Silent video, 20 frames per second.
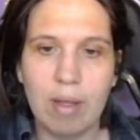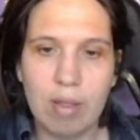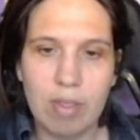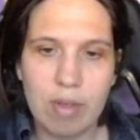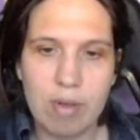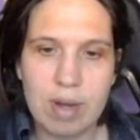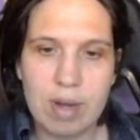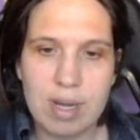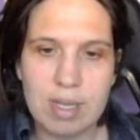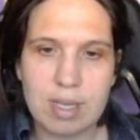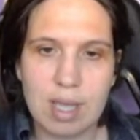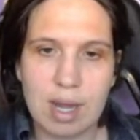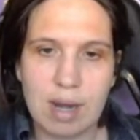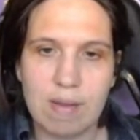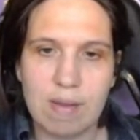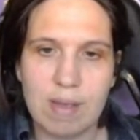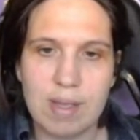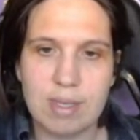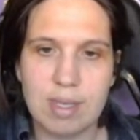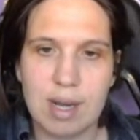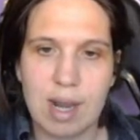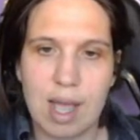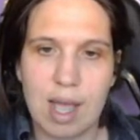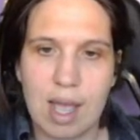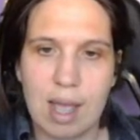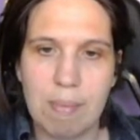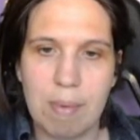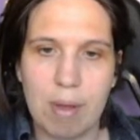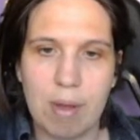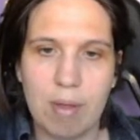Although it is kind of easy to
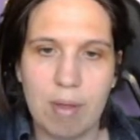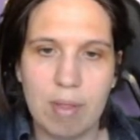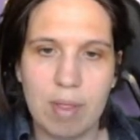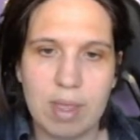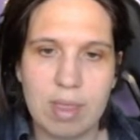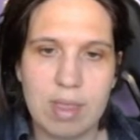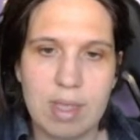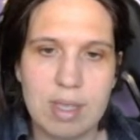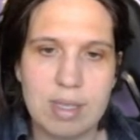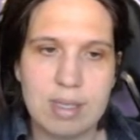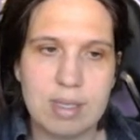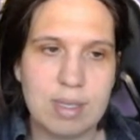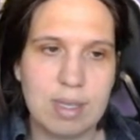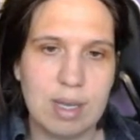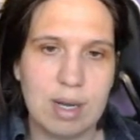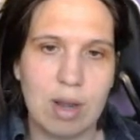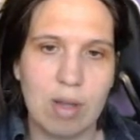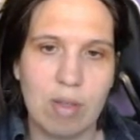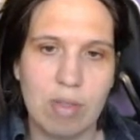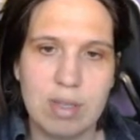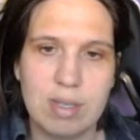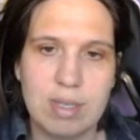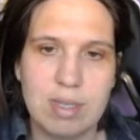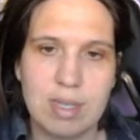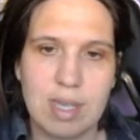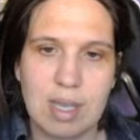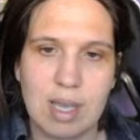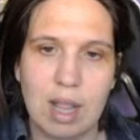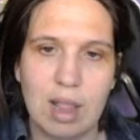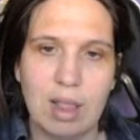eyeball. Like this, this is
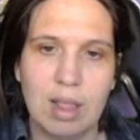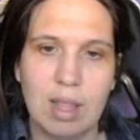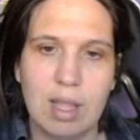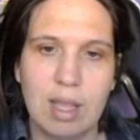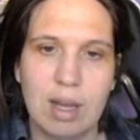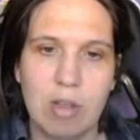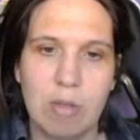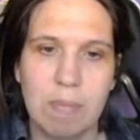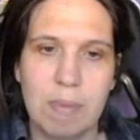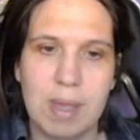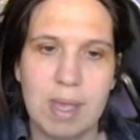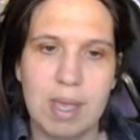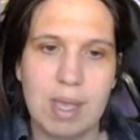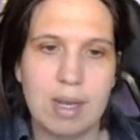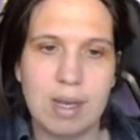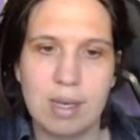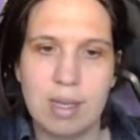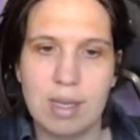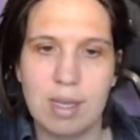like a little bit,